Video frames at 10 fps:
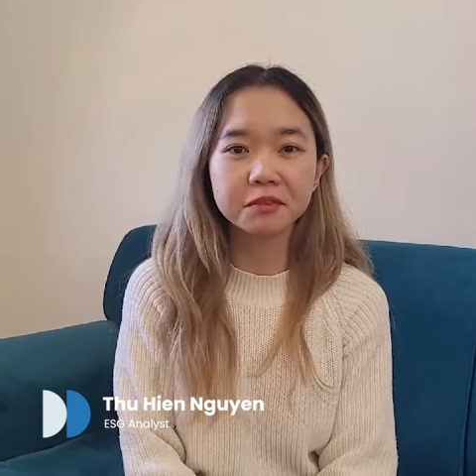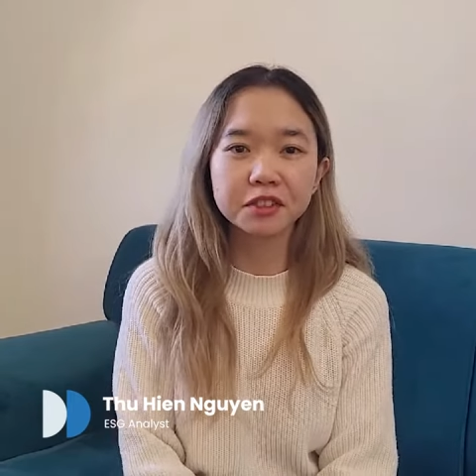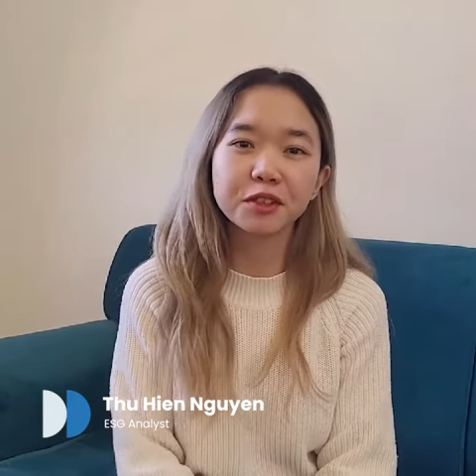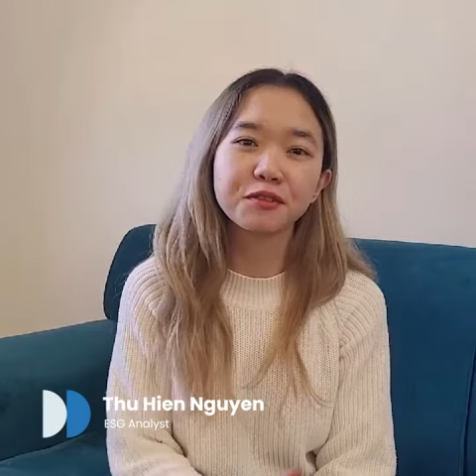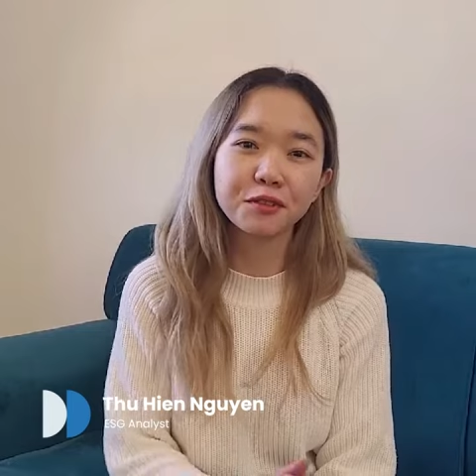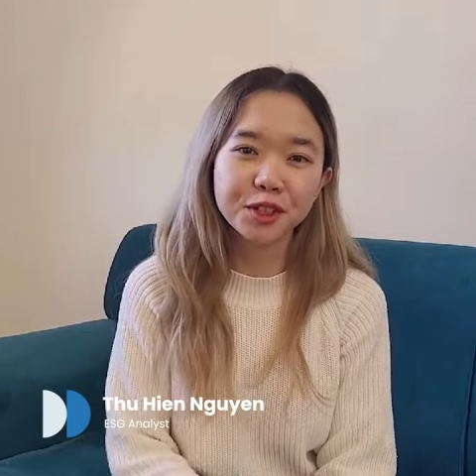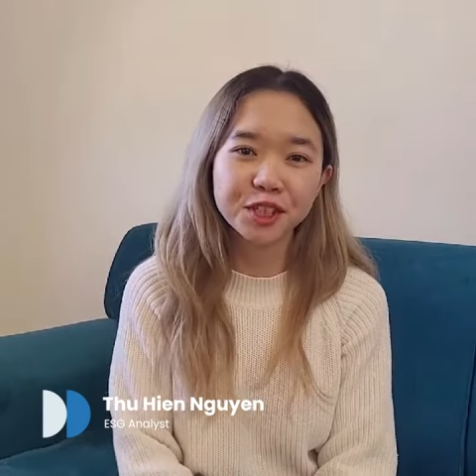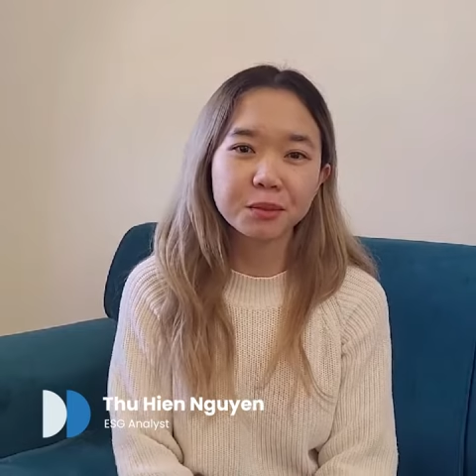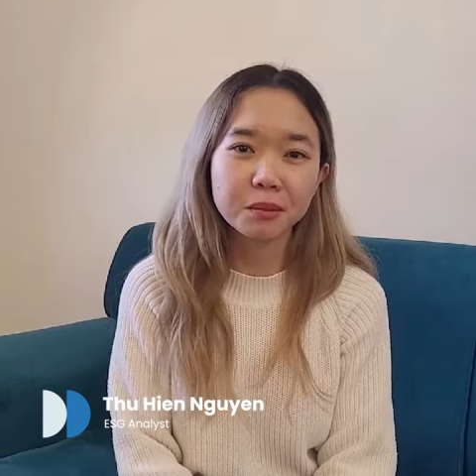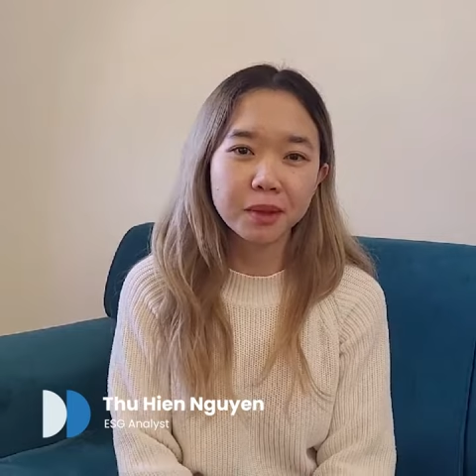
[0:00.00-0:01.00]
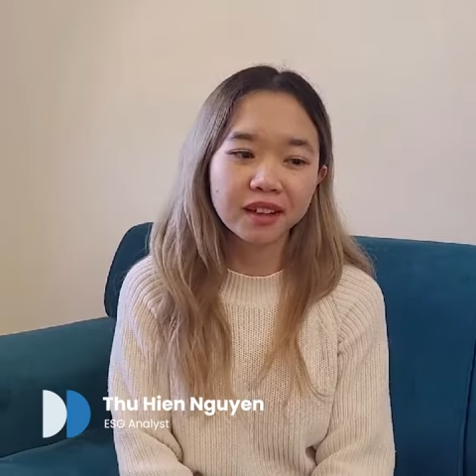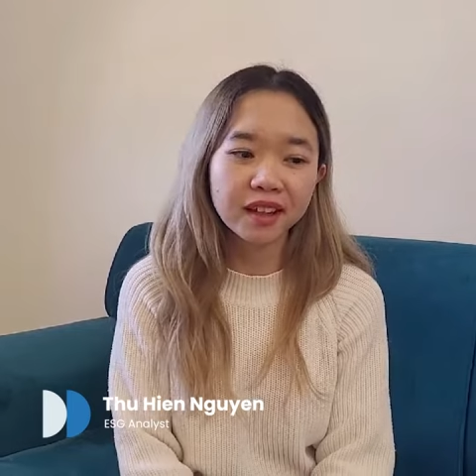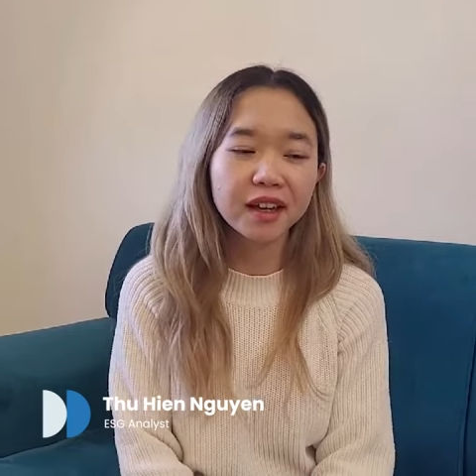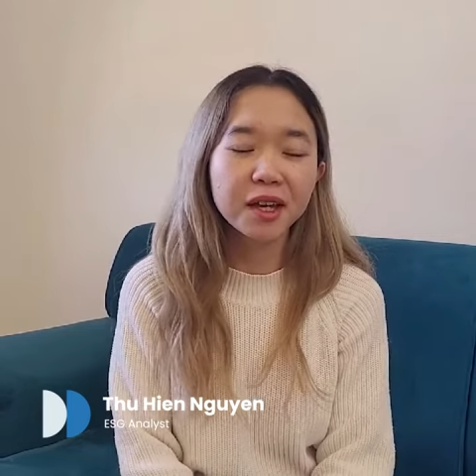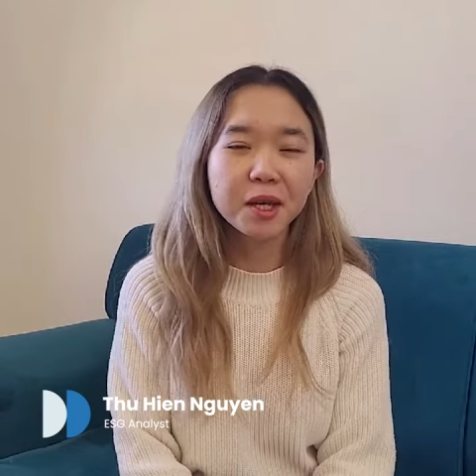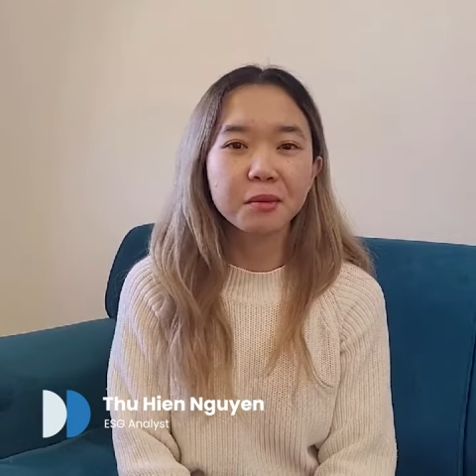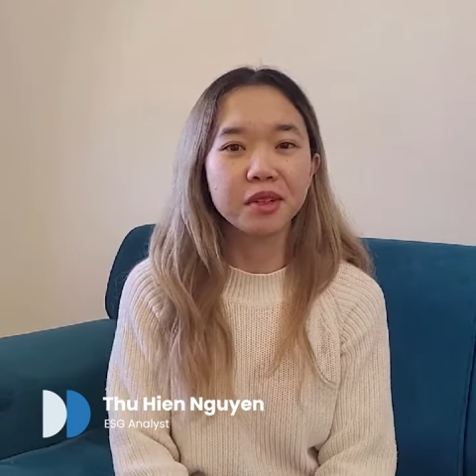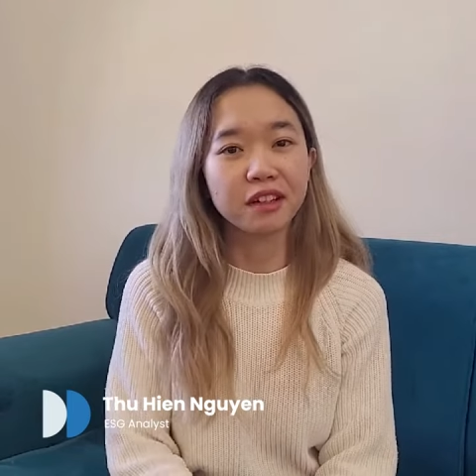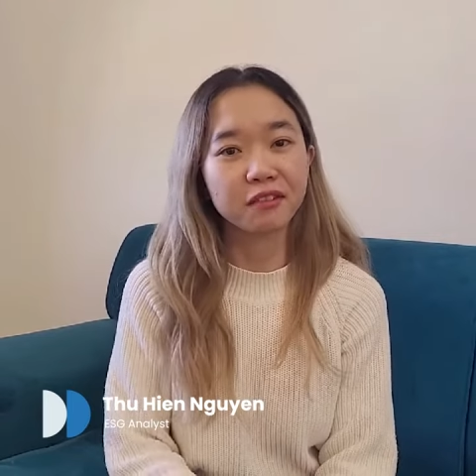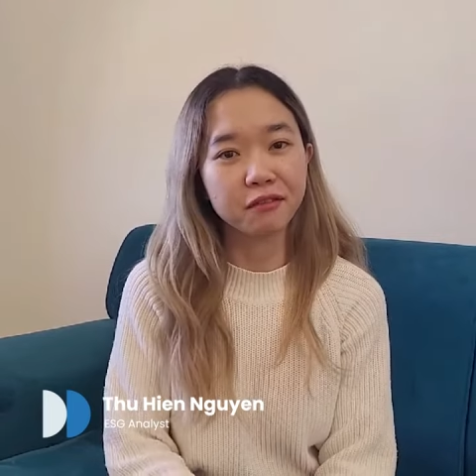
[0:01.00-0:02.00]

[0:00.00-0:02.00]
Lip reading: So for Chimamanda, being a